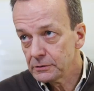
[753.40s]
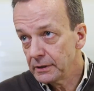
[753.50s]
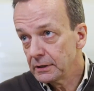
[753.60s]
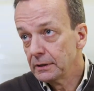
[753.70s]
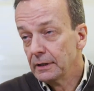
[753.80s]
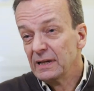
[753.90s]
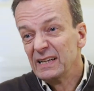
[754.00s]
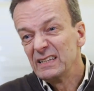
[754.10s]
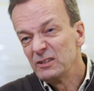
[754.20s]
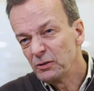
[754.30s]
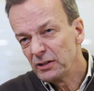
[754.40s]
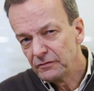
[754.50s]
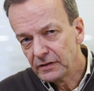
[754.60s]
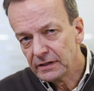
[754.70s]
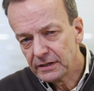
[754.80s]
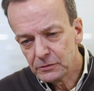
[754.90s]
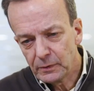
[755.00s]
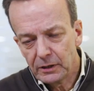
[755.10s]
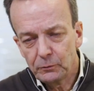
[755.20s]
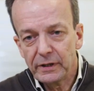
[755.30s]
Sweden, northern Finland as
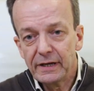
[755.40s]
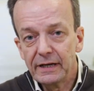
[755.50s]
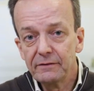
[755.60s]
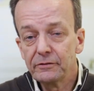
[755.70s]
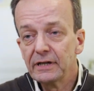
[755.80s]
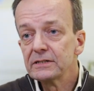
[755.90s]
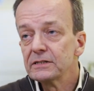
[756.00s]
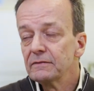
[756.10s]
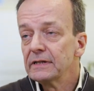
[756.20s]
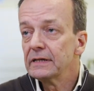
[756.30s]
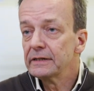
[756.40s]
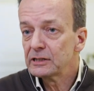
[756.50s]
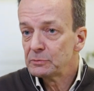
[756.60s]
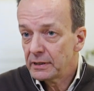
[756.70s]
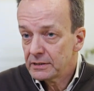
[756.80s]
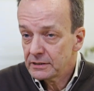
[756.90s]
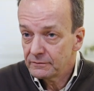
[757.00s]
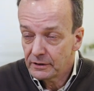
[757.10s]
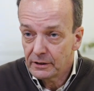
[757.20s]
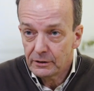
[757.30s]
well, we have relatively
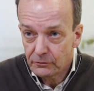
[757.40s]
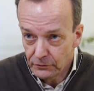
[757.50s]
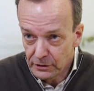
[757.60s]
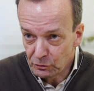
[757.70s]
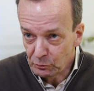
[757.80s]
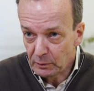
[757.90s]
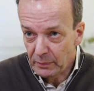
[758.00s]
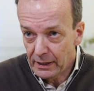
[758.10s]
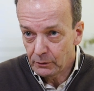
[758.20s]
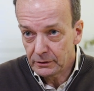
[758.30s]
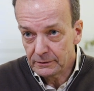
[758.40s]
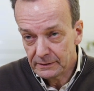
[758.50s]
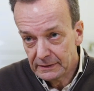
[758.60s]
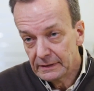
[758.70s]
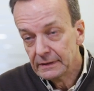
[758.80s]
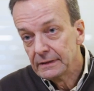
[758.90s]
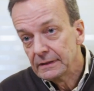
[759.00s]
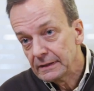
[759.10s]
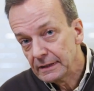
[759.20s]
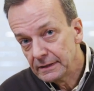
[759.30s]
inexpensive renewable power.
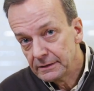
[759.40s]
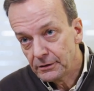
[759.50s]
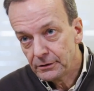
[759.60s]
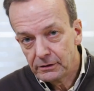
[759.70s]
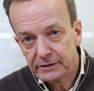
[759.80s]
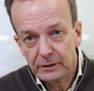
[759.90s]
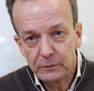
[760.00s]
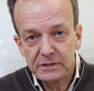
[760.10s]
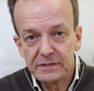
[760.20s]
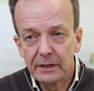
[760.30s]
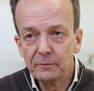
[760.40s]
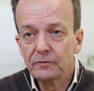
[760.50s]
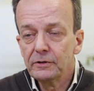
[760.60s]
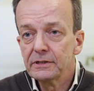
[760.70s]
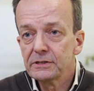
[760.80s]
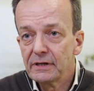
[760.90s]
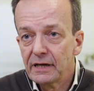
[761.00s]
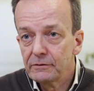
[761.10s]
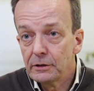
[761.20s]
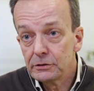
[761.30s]
And then the third thing which is helpful is to
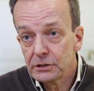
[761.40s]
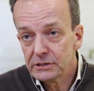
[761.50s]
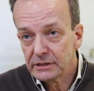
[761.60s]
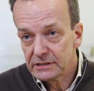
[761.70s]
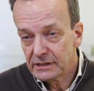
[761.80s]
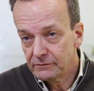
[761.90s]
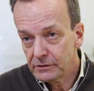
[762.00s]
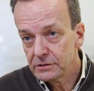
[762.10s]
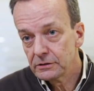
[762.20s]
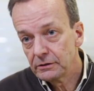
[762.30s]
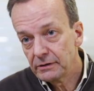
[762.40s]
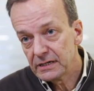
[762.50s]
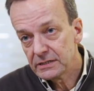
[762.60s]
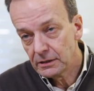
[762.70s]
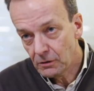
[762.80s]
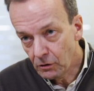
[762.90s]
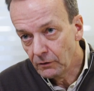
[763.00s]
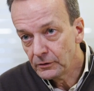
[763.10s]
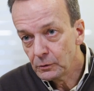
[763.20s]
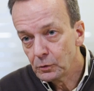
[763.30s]
have the logistics covered, so you're actually
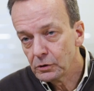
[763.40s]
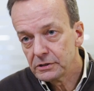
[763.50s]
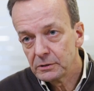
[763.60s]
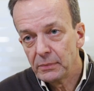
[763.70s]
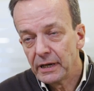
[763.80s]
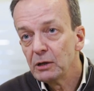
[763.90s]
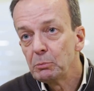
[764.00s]
on the water by a